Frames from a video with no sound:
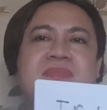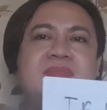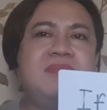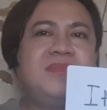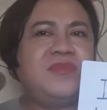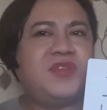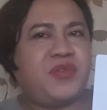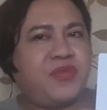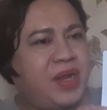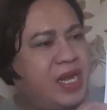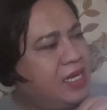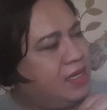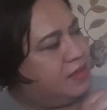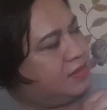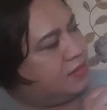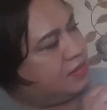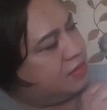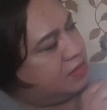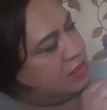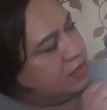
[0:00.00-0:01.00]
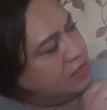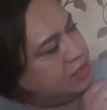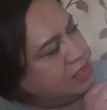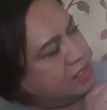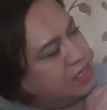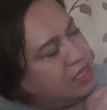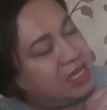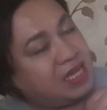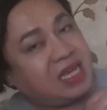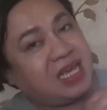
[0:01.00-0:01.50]
you read.
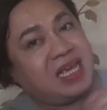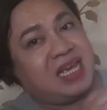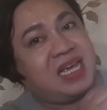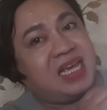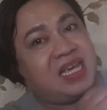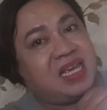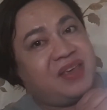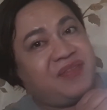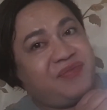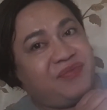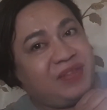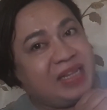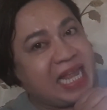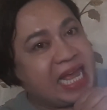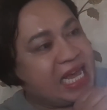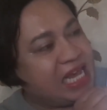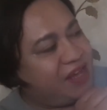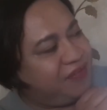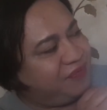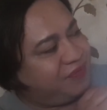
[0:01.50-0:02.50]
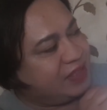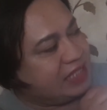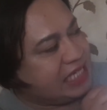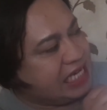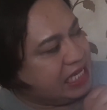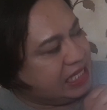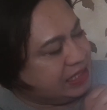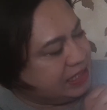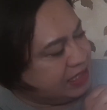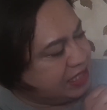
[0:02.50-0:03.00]
If life
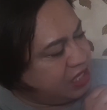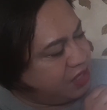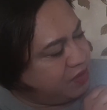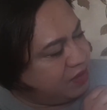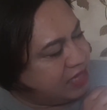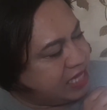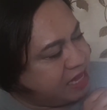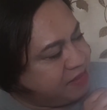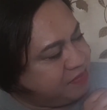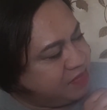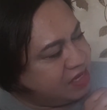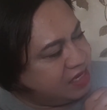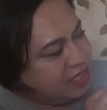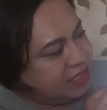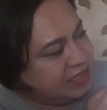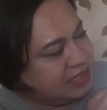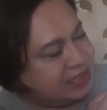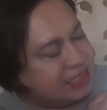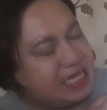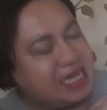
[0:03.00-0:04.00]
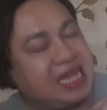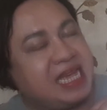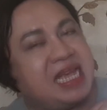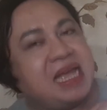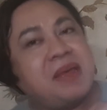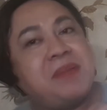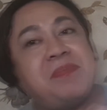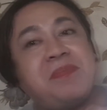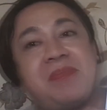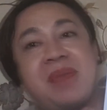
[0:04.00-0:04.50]
deals you lemons,
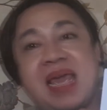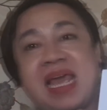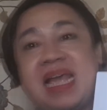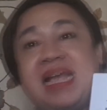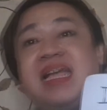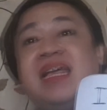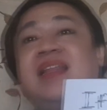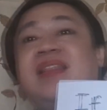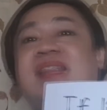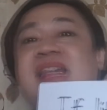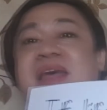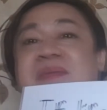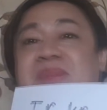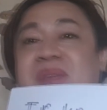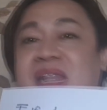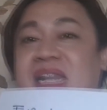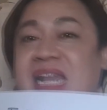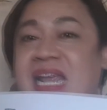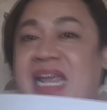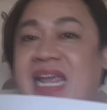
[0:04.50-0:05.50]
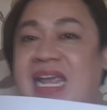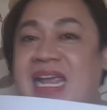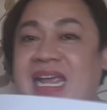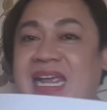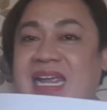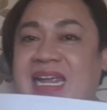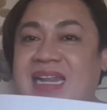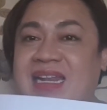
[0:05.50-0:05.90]
make lemonade.